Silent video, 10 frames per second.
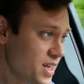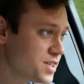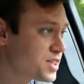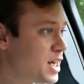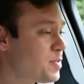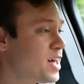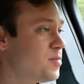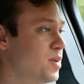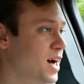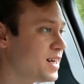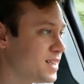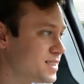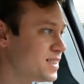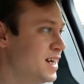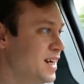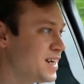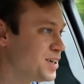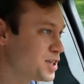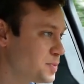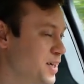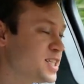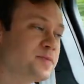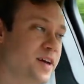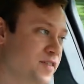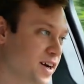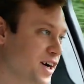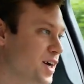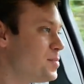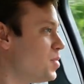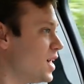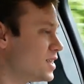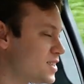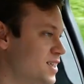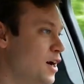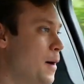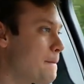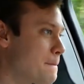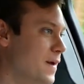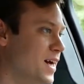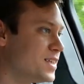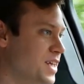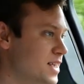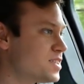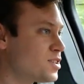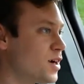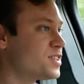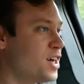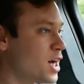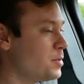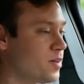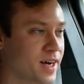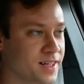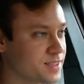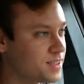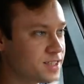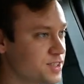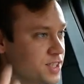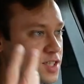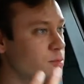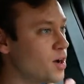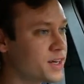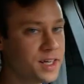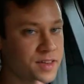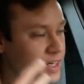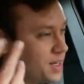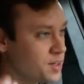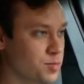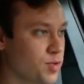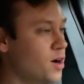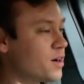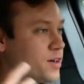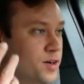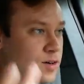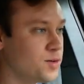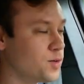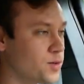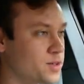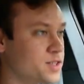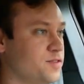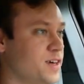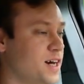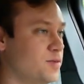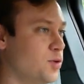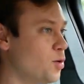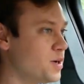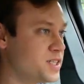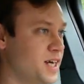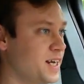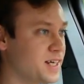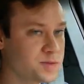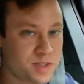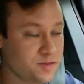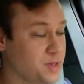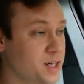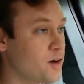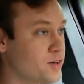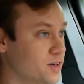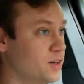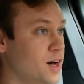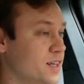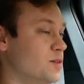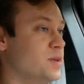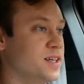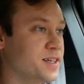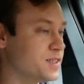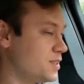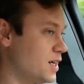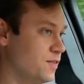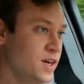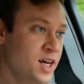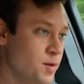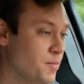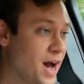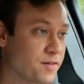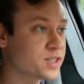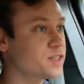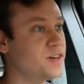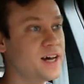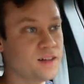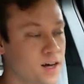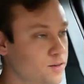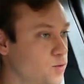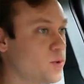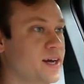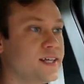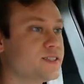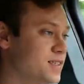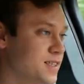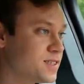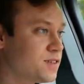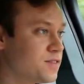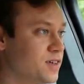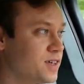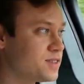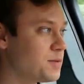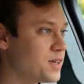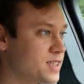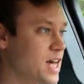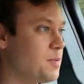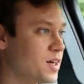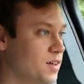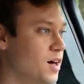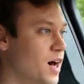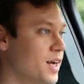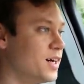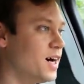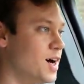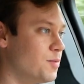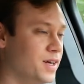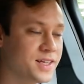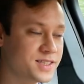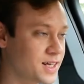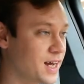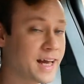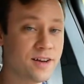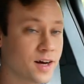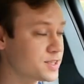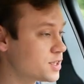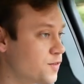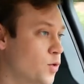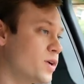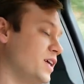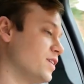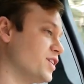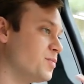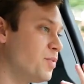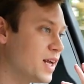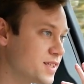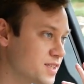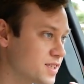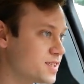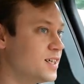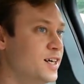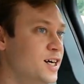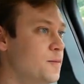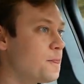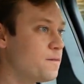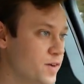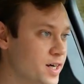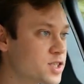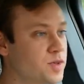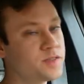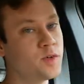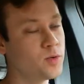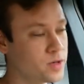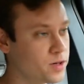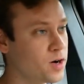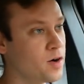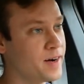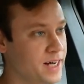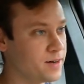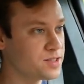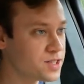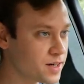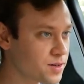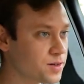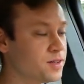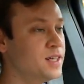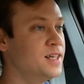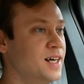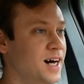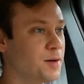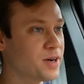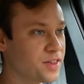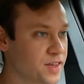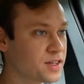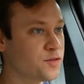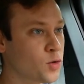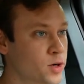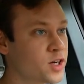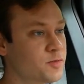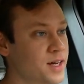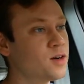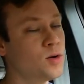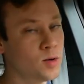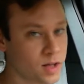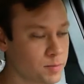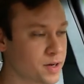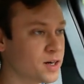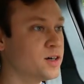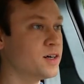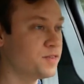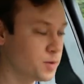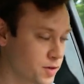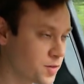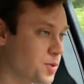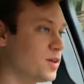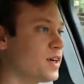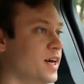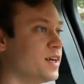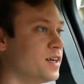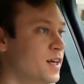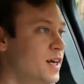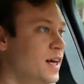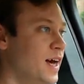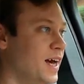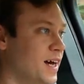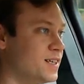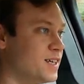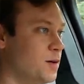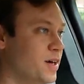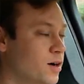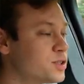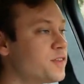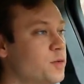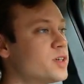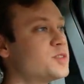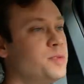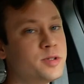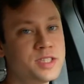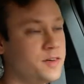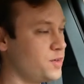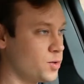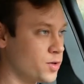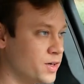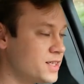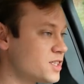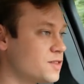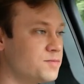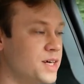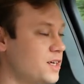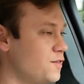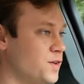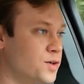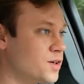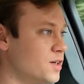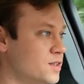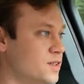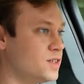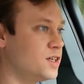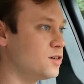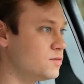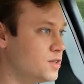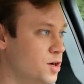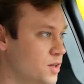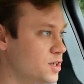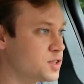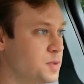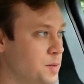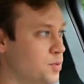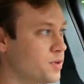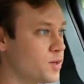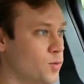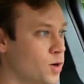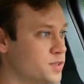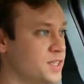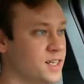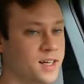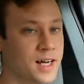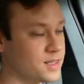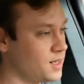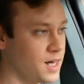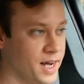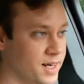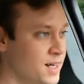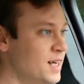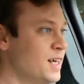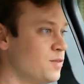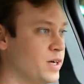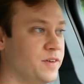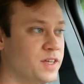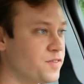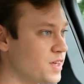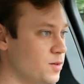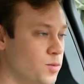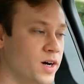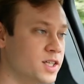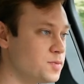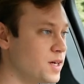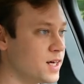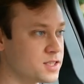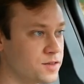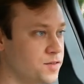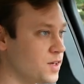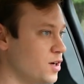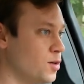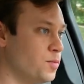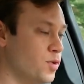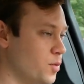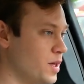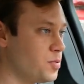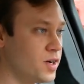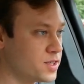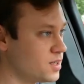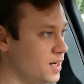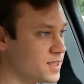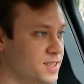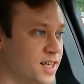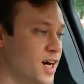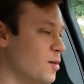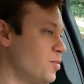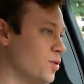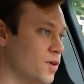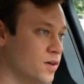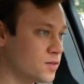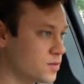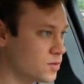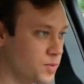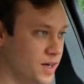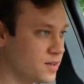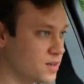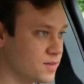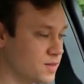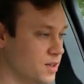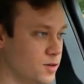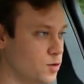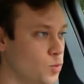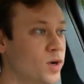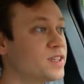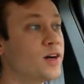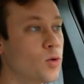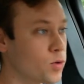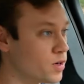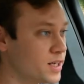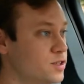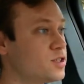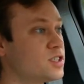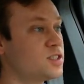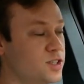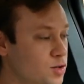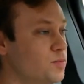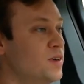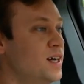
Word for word: Just keep that in mind. It's your experience may vary, but uh, chances are it's not going to be great. And this isn't just a mach thing either. Bronco orders have had a whole bunch of headaches, which have been covered a lot in the media and stuff. Mavericks have had a lot of waits. This is a, something that's happening a lot, um, and it's again not just Ford either, but it's just very stressful to order a car right now in general. Uh, but I think that Ford could have made it a whole lot better if they would have communicated, and um, and also they would have just built stuff in order. It doesn't make you feel good to you know know that there's people that waltzed in, cut the line, or even if it was because of you know the way the production line set up or the way that you know what they ordered. It should just still,